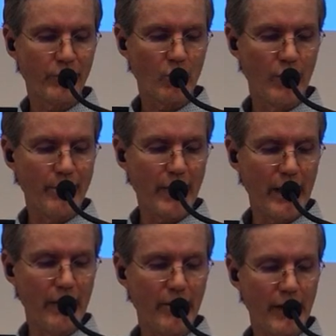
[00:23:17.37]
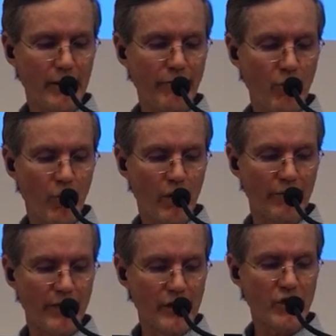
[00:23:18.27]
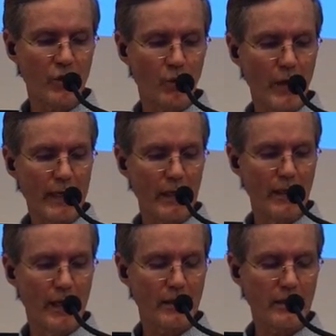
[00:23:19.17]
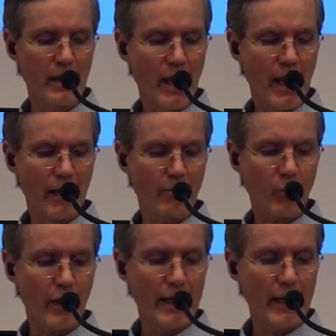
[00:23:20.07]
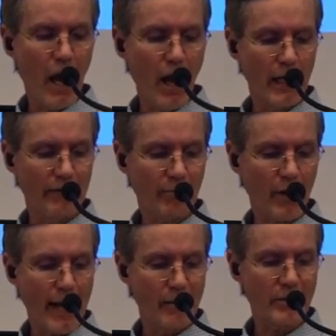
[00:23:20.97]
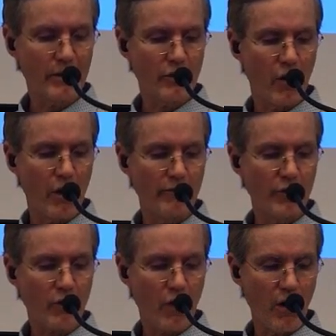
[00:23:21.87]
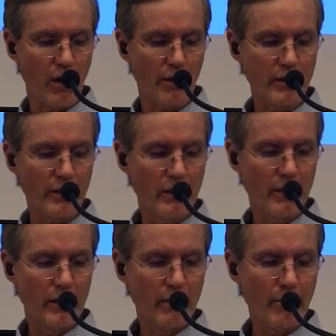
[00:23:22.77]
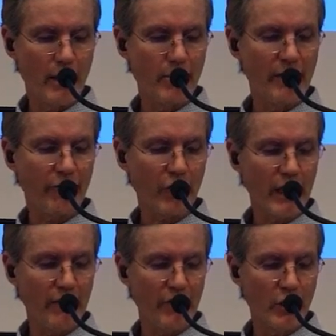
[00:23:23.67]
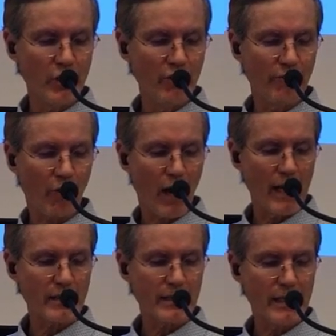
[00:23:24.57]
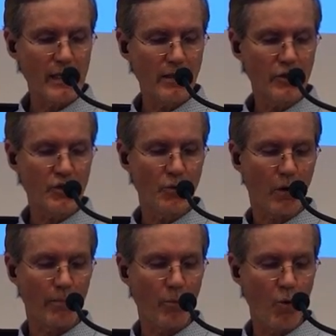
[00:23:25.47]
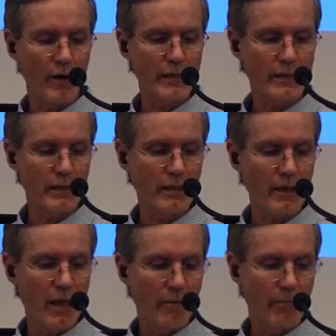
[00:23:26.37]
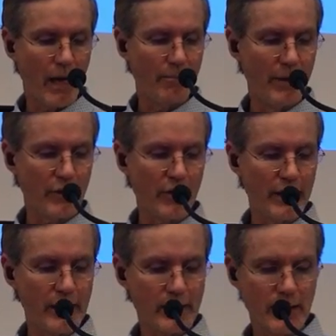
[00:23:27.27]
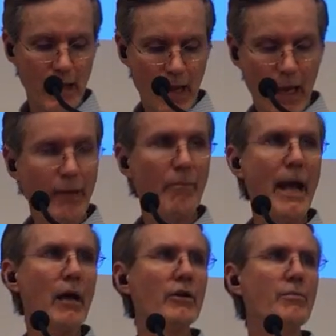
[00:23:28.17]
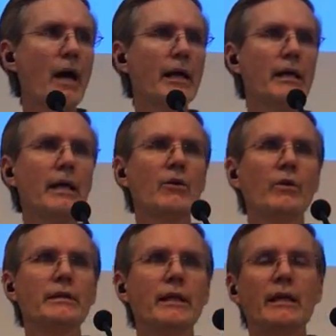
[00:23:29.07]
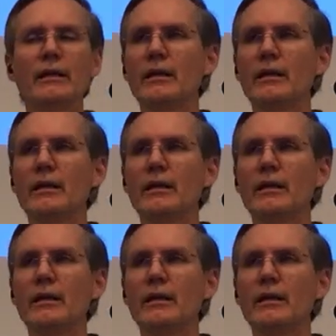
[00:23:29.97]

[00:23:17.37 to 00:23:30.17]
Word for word: Repent therefore of this your wickedness, and pray God if perhaps the thought of your heart may be forgiven you, for I see that you are poisoned by bitterness and bound by iniquity.